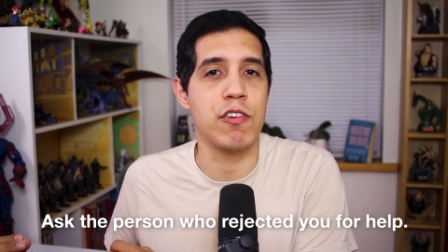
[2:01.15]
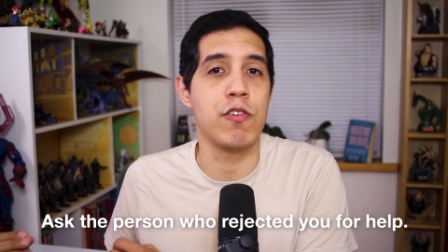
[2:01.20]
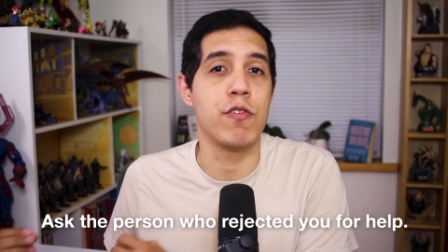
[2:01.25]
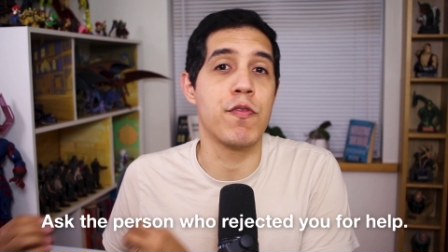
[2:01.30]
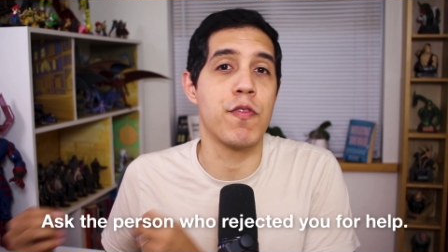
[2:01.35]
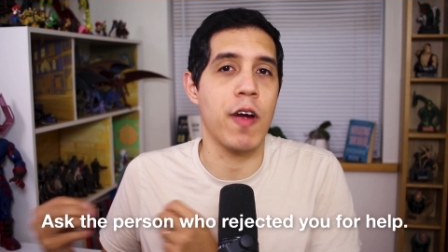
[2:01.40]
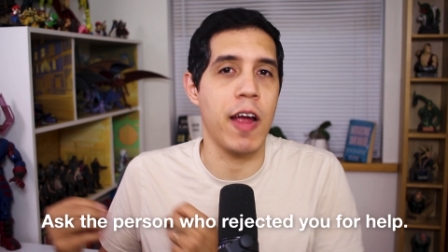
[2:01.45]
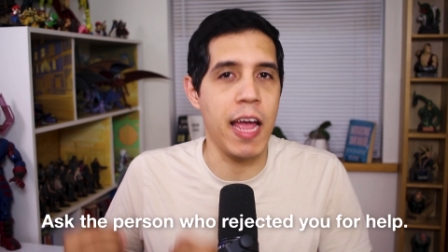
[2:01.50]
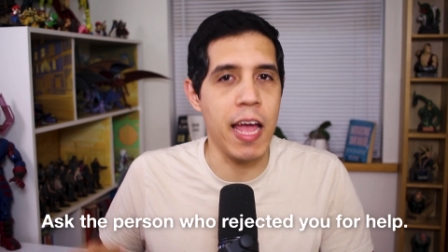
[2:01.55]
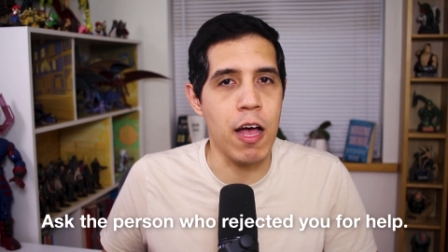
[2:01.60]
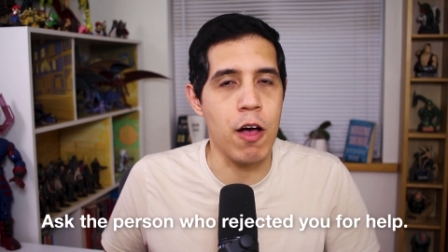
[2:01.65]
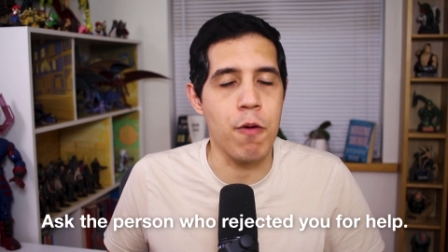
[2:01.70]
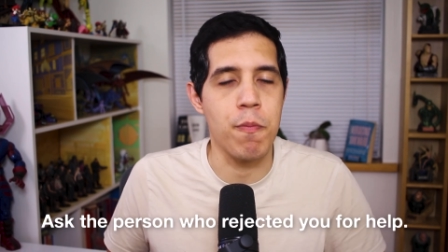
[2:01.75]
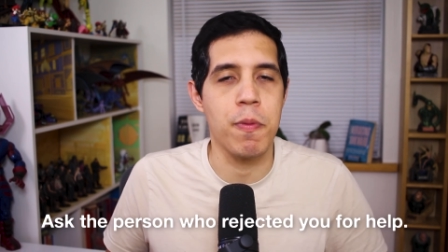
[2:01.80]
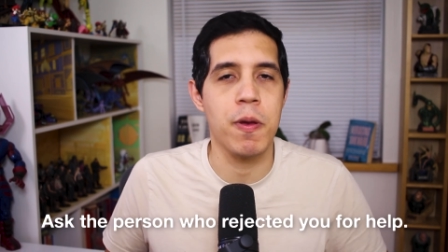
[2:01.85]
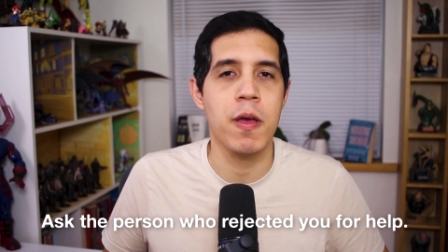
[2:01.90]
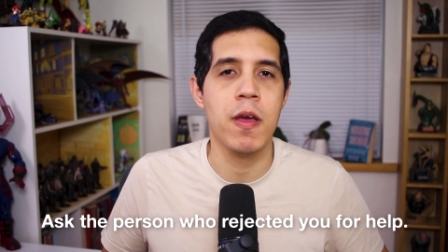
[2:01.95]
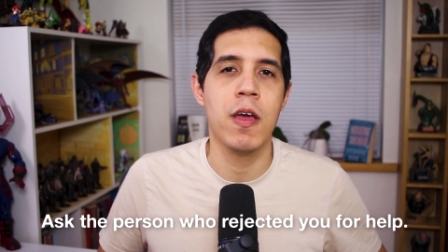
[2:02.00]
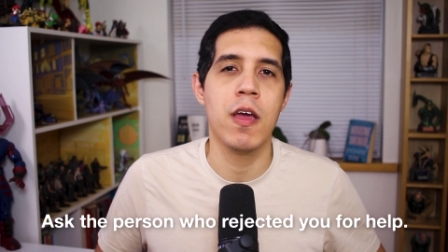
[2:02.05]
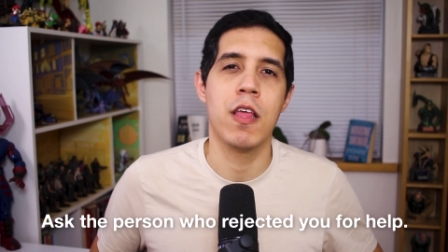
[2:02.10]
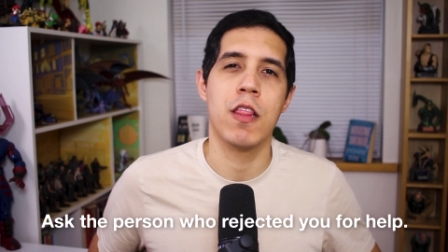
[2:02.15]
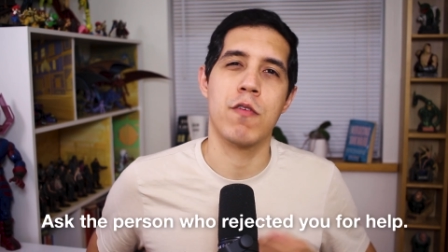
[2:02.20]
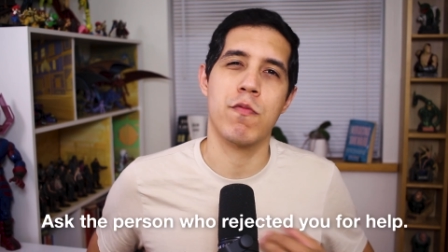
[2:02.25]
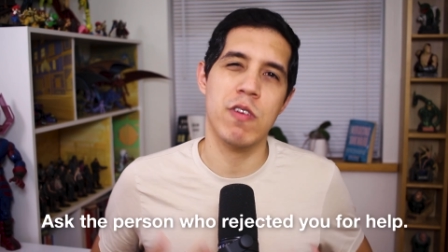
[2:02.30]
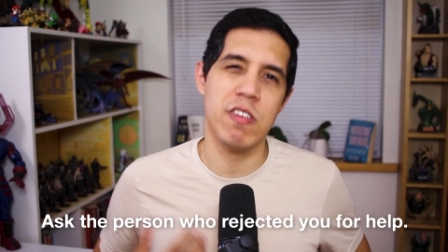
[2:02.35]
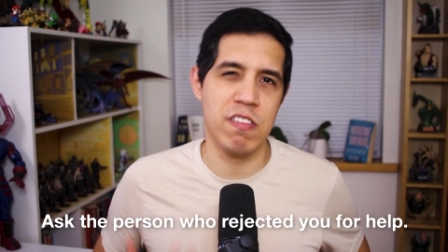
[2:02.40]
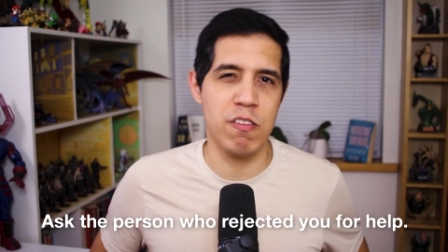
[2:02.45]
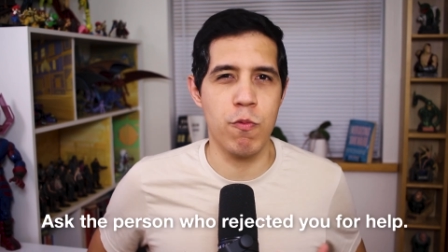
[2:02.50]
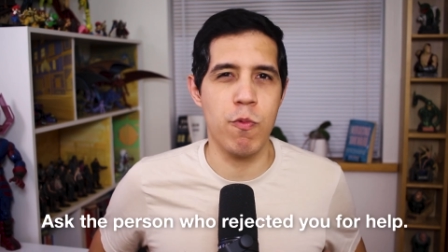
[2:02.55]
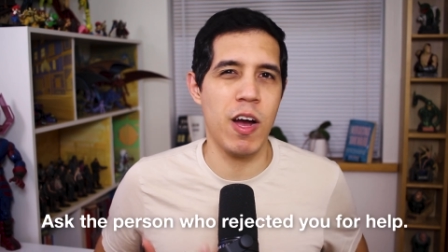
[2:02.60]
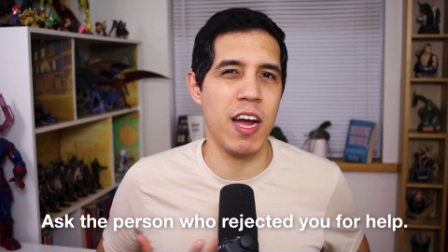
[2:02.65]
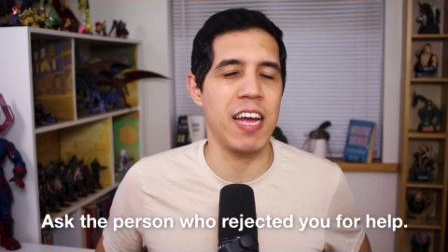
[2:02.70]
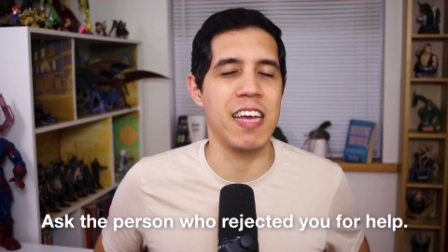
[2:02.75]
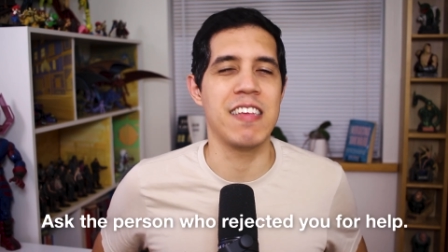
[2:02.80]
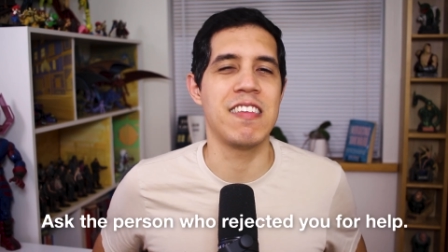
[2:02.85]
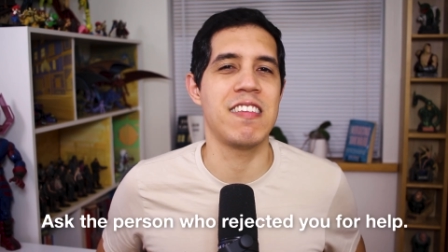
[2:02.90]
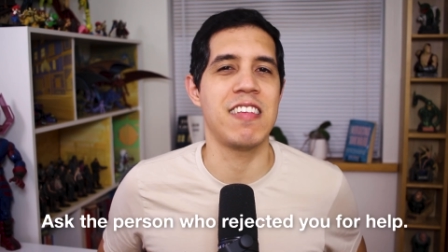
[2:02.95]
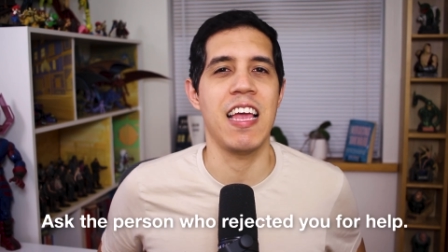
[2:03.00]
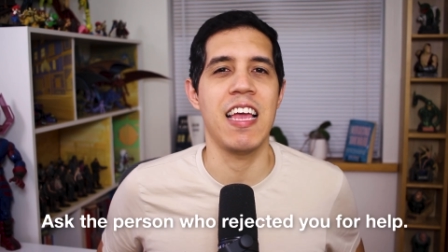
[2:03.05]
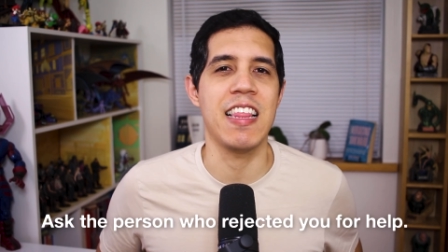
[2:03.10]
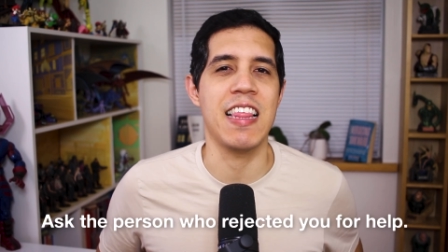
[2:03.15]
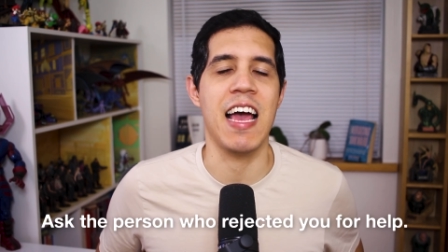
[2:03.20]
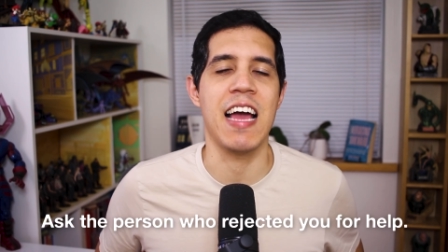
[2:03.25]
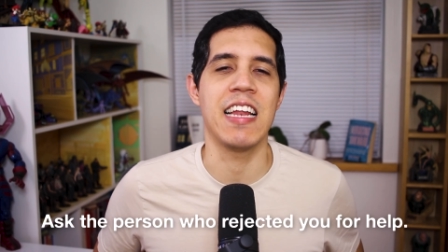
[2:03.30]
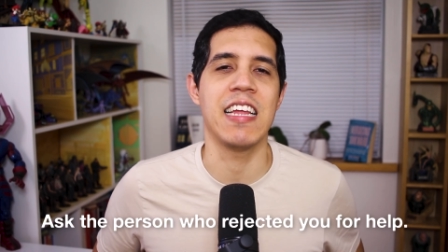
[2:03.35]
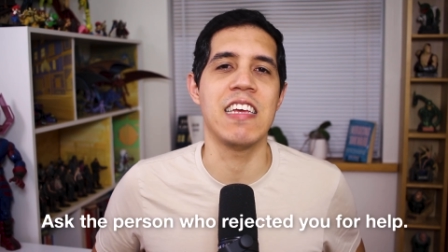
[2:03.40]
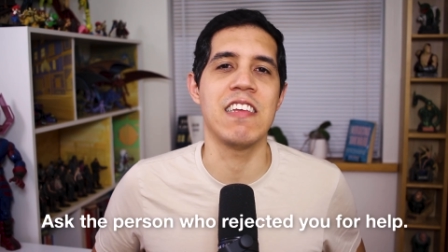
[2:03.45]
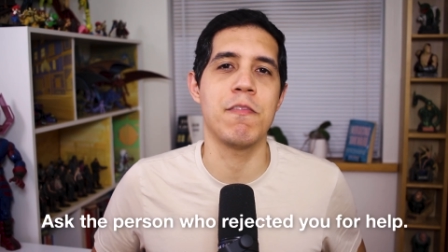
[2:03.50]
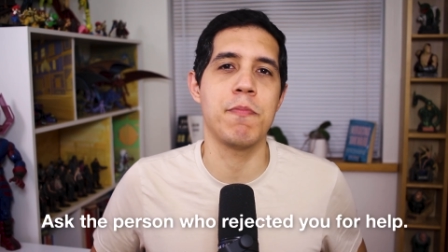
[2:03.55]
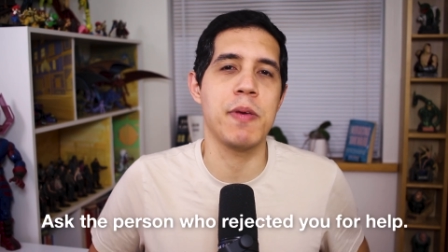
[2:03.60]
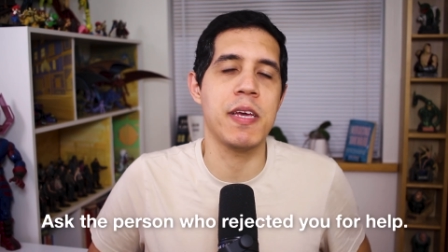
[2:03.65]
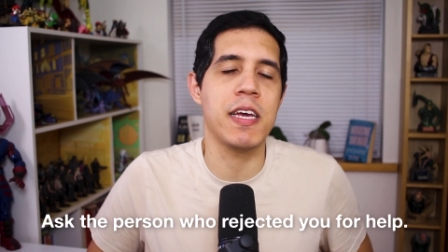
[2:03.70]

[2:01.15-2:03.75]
you for help. The reason why I say that is